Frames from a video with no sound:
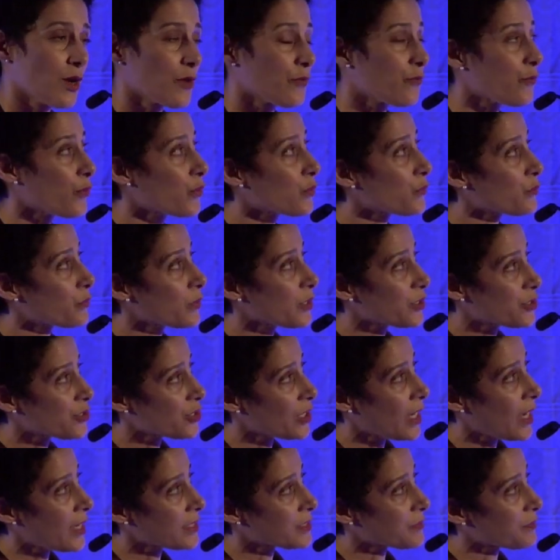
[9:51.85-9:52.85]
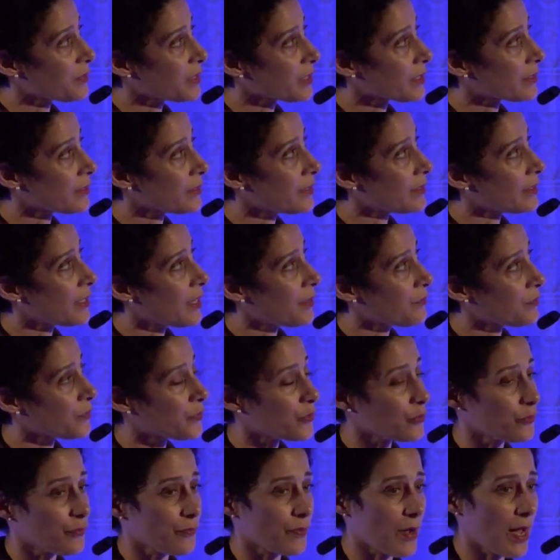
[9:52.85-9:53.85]
for which he has been
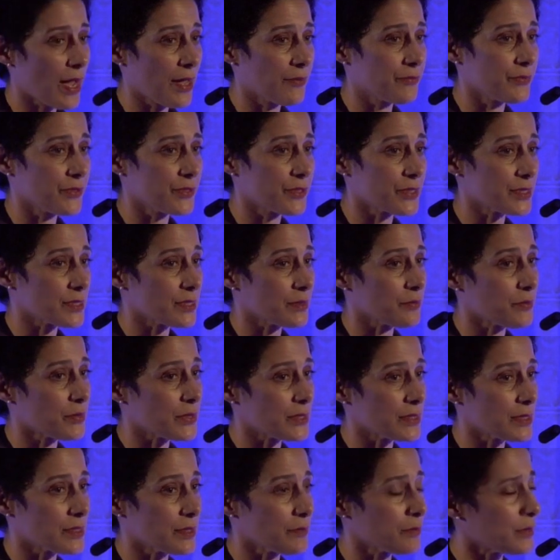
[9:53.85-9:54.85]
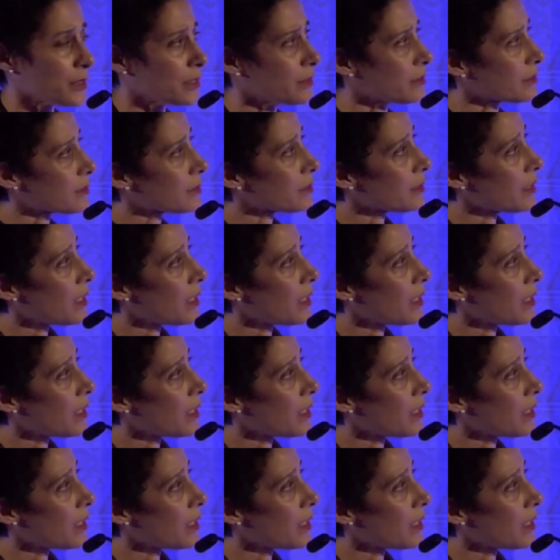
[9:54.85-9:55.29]
condemned to five years imprisonment.